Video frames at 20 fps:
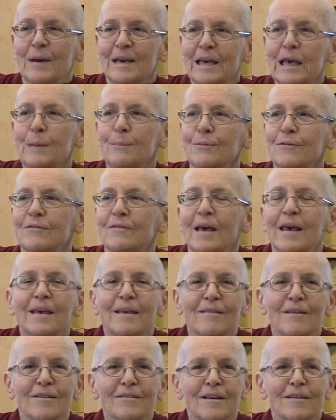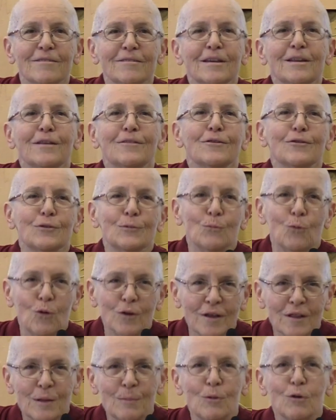I keep saying this. I said it this
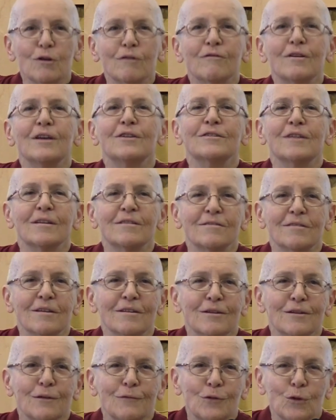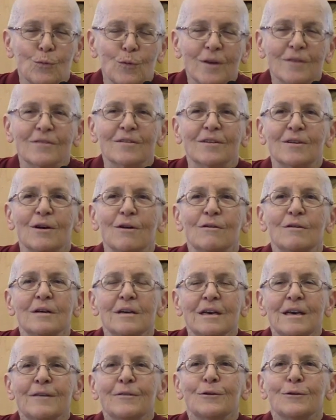morning in the motivation. I said it a few weeks ago.
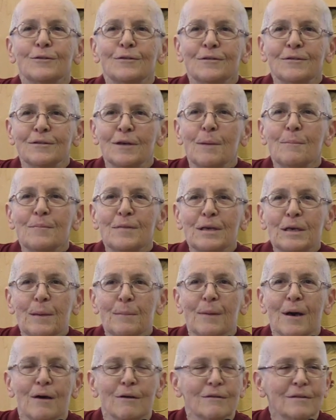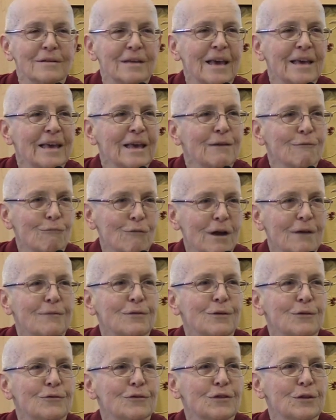There's something about taking
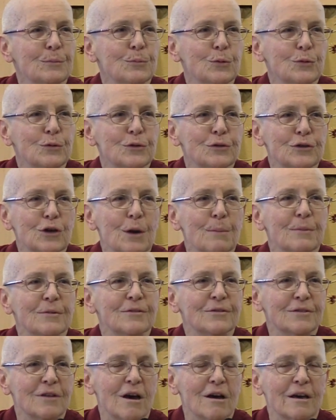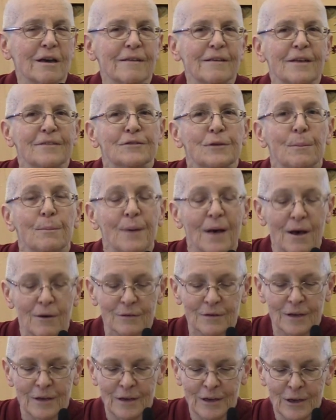refuge in the Buddha Dharma and Sangha that's
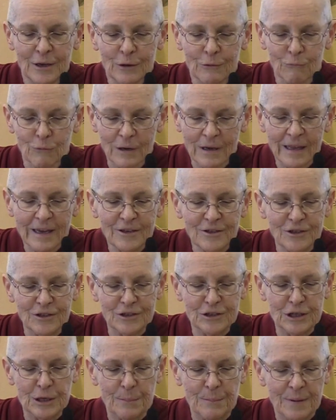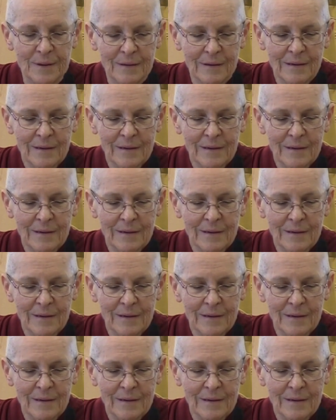about relationship.